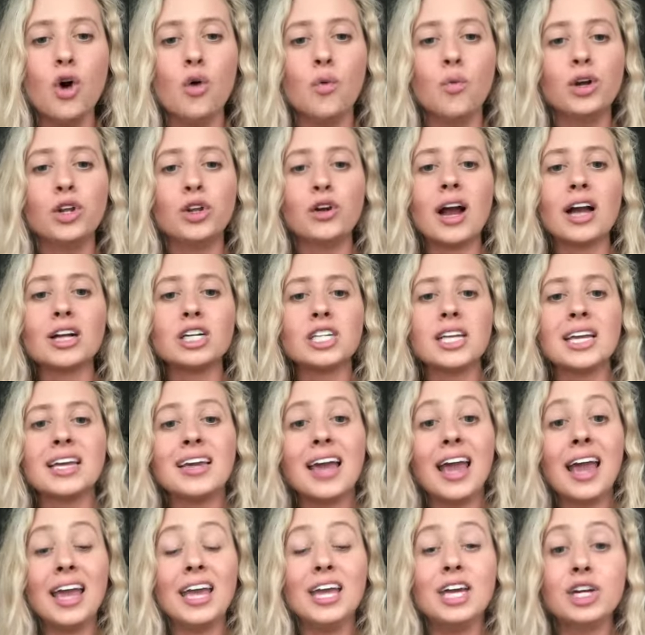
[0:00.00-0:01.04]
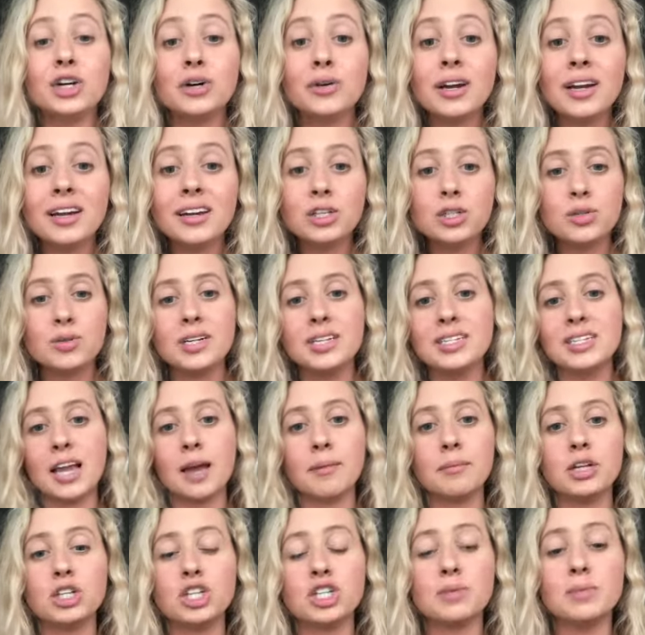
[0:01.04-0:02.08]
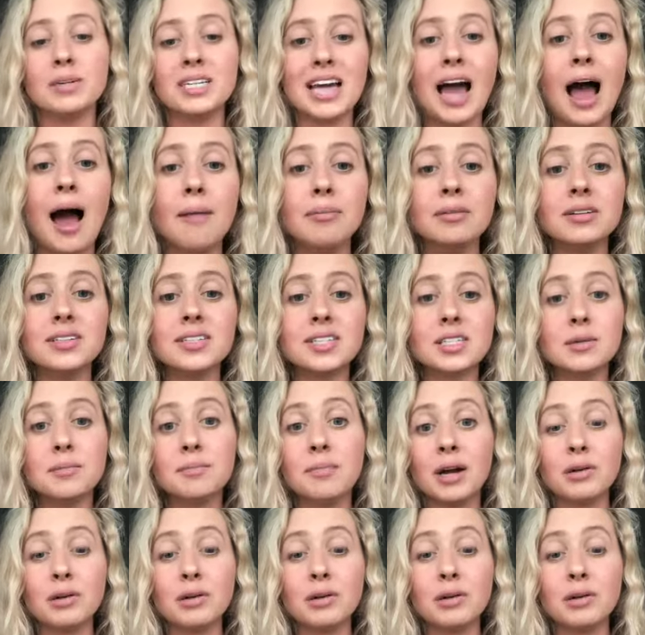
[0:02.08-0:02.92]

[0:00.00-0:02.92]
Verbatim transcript: When you're actually catering to a damaged metabolism